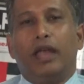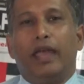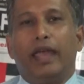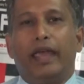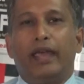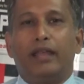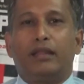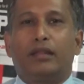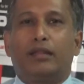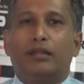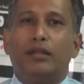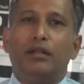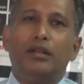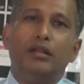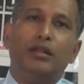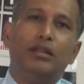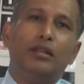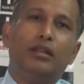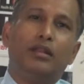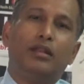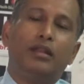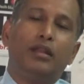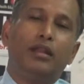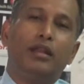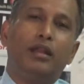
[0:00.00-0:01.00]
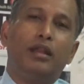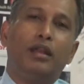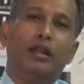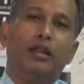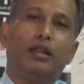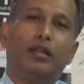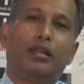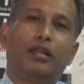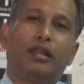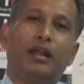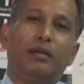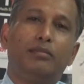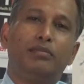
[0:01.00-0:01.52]
Excellence is
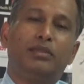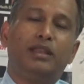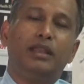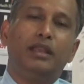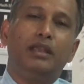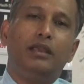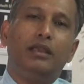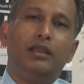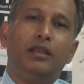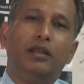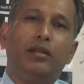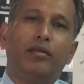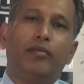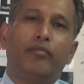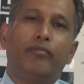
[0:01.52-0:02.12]
something